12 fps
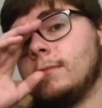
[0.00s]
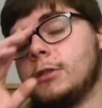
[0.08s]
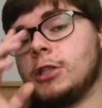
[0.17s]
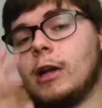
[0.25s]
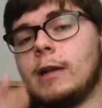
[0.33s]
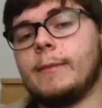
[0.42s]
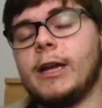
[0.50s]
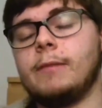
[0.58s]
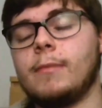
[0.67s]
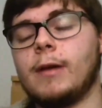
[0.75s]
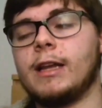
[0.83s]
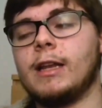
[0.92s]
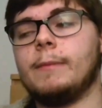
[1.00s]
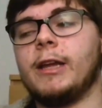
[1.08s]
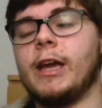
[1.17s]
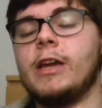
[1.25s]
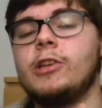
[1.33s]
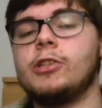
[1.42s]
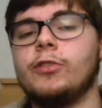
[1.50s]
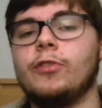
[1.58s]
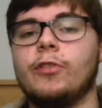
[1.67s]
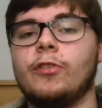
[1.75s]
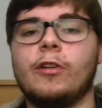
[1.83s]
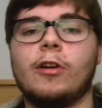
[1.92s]
Charlemagne, Academic
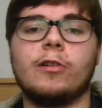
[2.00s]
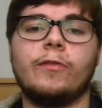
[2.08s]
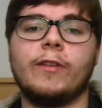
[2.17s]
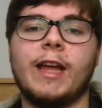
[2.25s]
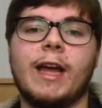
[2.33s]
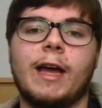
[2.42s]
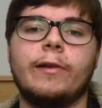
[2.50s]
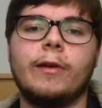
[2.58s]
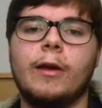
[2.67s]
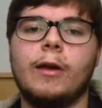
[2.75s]
Agent, and Sargon of Akkad,